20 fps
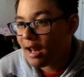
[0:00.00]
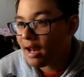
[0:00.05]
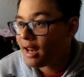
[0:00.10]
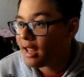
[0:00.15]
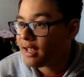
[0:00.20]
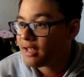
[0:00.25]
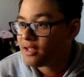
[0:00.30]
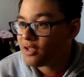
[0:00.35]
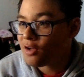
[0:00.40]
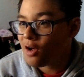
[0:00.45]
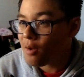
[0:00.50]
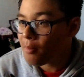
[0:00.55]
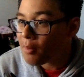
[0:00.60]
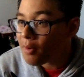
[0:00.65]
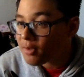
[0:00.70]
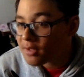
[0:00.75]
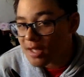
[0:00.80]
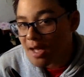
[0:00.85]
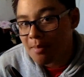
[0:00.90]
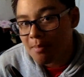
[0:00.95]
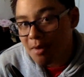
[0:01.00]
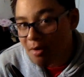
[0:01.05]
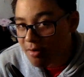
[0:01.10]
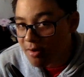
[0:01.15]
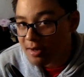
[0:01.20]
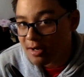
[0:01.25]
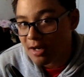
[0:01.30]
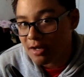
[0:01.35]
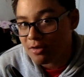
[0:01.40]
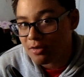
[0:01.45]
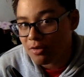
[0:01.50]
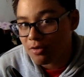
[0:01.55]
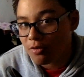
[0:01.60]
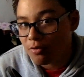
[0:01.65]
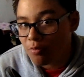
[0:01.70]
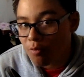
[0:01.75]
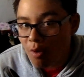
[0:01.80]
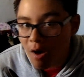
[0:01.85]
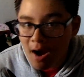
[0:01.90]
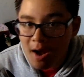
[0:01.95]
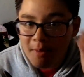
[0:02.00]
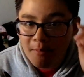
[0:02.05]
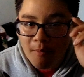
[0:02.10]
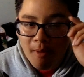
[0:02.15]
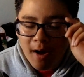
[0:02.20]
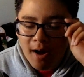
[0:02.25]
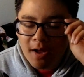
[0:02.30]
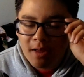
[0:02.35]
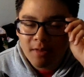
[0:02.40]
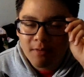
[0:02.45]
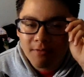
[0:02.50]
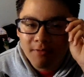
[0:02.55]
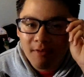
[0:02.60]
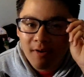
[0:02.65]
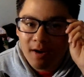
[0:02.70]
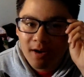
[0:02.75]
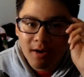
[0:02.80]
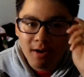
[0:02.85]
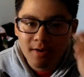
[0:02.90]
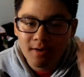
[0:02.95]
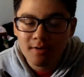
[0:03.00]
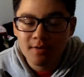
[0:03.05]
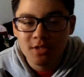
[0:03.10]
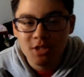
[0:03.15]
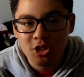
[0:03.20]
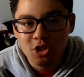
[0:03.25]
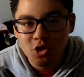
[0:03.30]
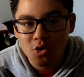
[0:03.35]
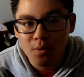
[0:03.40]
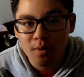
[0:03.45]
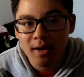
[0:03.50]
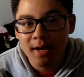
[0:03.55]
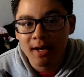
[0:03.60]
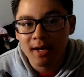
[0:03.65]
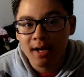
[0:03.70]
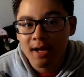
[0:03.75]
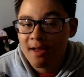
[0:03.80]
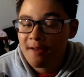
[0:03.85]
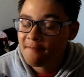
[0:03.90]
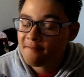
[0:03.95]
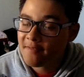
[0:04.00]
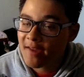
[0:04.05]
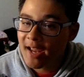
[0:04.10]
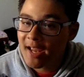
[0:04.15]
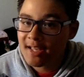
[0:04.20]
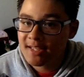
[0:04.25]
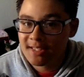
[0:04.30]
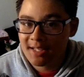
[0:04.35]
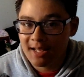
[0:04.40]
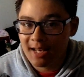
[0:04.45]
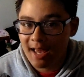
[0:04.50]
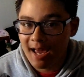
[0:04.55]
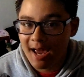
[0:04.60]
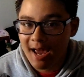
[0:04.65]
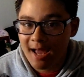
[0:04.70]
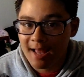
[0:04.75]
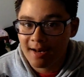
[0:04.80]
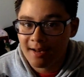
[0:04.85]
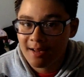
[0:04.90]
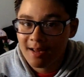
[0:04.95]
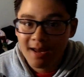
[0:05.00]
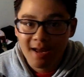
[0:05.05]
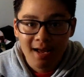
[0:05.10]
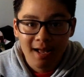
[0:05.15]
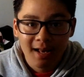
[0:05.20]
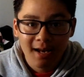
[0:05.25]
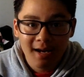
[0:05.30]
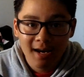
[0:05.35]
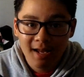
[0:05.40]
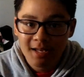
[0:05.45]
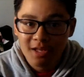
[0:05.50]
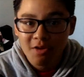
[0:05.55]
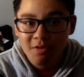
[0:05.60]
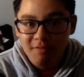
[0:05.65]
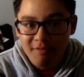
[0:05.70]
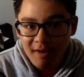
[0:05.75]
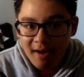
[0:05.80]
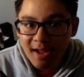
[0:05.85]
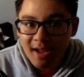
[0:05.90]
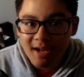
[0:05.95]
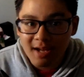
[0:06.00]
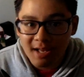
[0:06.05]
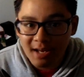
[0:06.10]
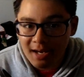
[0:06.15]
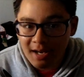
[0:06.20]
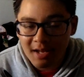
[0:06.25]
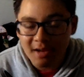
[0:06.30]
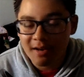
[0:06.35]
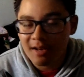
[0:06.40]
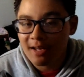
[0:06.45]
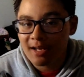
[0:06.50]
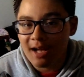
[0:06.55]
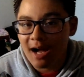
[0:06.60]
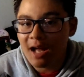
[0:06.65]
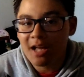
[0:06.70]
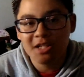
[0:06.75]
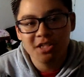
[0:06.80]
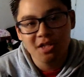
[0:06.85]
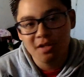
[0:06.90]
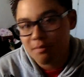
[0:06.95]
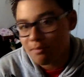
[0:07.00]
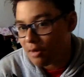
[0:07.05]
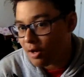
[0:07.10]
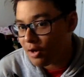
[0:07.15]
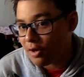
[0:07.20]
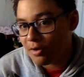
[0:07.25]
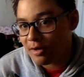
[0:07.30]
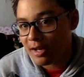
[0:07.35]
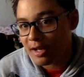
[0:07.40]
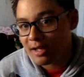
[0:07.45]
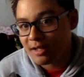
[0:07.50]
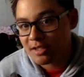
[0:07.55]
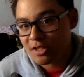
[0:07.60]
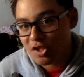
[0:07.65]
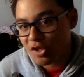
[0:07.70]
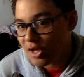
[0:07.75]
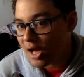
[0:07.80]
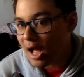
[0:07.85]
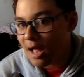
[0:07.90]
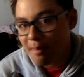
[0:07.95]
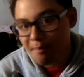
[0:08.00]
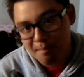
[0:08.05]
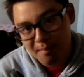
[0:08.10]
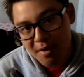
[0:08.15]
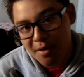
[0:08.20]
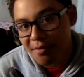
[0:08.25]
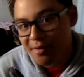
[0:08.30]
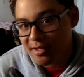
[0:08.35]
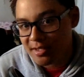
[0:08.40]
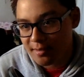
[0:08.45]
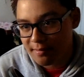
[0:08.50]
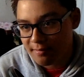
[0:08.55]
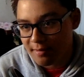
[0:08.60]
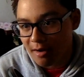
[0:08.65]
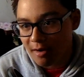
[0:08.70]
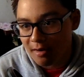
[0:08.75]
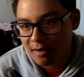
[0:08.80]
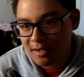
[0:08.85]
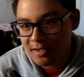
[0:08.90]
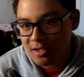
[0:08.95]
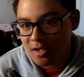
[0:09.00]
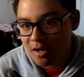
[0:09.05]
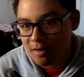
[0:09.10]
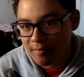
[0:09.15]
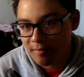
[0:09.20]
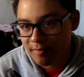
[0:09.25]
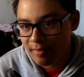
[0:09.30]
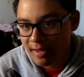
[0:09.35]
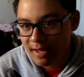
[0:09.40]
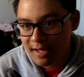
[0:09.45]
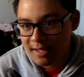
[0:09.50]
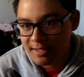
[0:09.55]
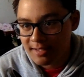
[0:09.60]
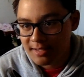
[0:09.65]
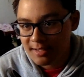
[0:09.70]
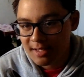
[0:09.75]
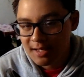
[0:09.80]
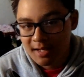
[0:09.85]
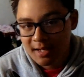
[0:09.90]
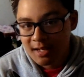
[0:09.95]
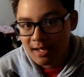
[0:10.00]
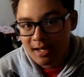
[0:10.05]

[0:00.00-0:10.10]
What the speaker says: Like, you're a multi-millionaire, dude. Why the fuck are you suing FaZe Clan? Like, you very clearly got your earnings. You got millions of dollars off of this.